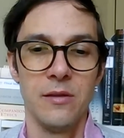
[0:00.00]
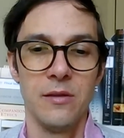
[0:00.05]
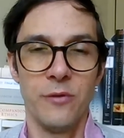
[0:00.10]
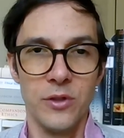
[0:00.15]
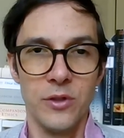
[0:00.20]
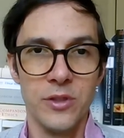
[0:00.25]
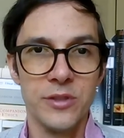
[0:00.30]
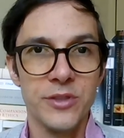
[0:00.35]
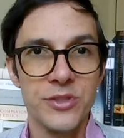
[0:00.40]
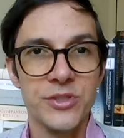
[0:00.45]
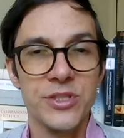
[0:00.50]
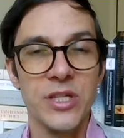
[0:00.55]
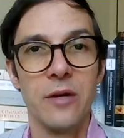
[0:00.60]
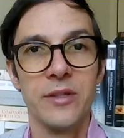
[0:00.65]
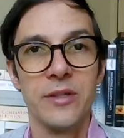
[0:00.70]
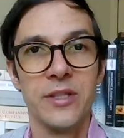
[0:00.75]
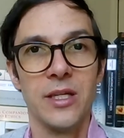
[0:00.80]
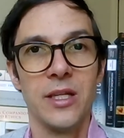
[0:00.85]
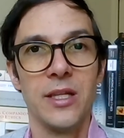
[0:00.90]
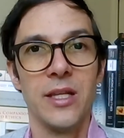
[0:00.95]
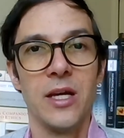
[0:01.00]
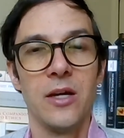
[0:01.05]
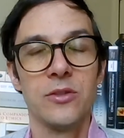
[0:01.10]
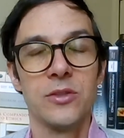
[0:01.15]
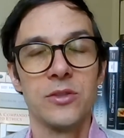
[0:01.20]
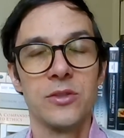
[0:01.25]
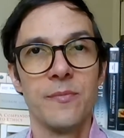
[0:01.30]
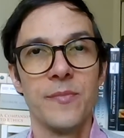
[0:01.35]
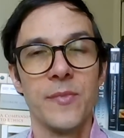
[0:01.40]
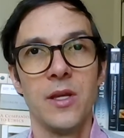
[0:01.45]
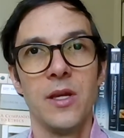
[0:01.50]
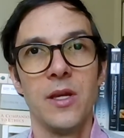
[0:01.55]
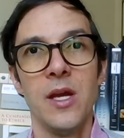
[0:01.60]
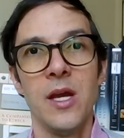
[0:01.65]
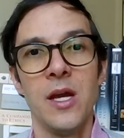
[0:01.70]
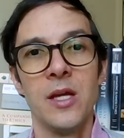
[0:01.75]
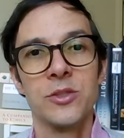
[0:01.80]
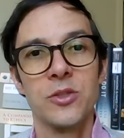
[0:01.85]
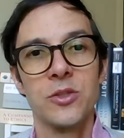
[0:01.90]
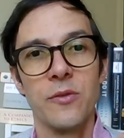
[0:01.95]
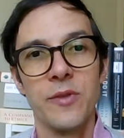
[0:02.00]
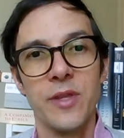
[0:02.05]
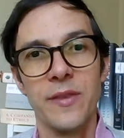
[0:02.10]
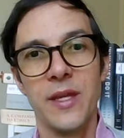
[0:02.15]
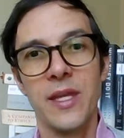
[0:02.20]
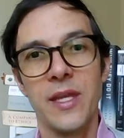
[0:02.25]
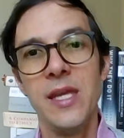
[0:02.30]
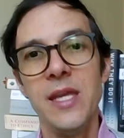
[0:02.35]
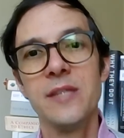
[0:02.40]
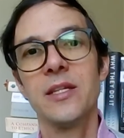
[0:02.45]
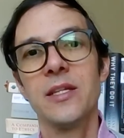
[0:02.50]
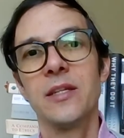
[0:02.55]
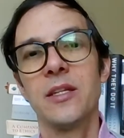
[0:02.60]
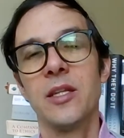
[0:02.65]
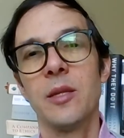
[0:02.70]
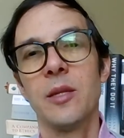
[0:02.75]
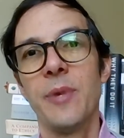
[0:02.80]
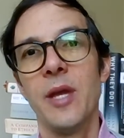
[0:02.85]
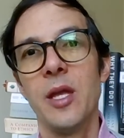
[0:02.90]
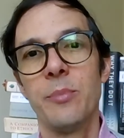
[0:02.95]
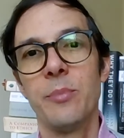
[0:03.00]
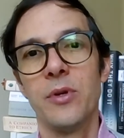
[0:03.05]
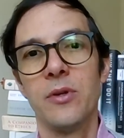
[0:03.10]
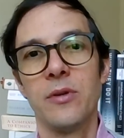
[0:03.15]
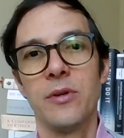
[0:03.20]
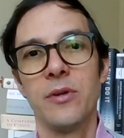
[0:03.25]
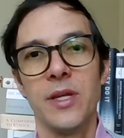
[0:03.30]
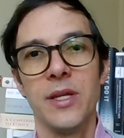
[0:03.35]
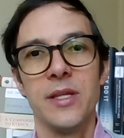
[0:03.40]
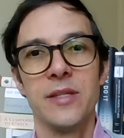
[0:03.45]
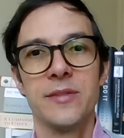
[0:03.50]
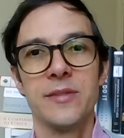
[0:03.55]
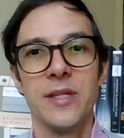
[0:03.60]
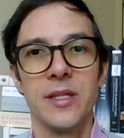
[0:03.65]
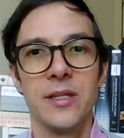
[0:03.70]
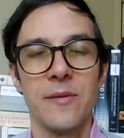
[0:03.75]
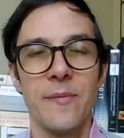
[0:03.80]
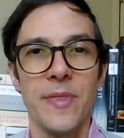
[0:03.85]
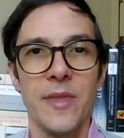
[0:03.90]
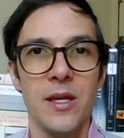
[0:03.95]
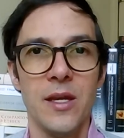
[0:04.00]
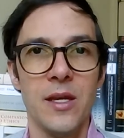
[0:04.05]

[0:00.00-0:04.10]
for instance, charity allows. So the key insight in the paper is that